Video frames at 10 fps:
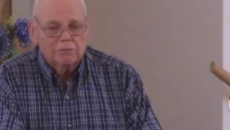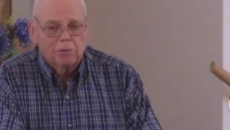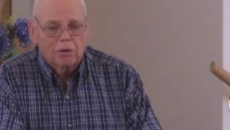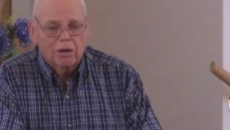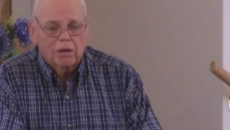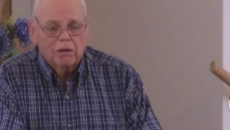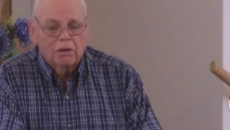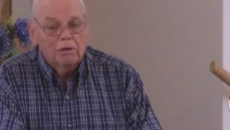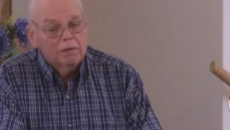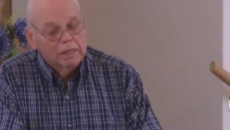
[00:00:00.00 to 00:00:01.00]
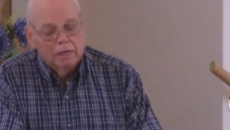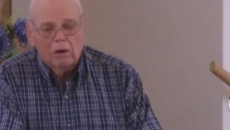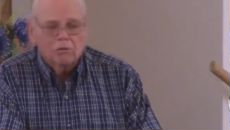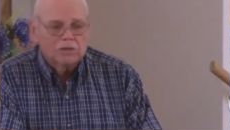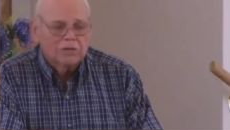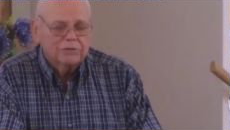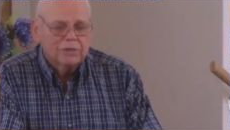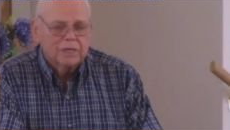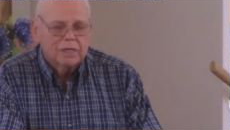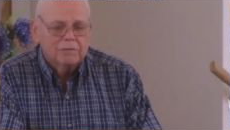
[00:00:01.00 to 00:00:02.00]
prayer. He calls out the
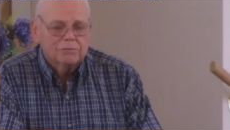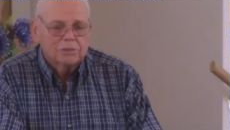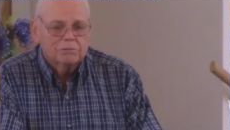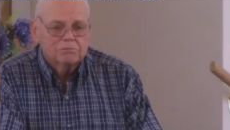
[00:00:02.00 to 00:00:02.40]
names.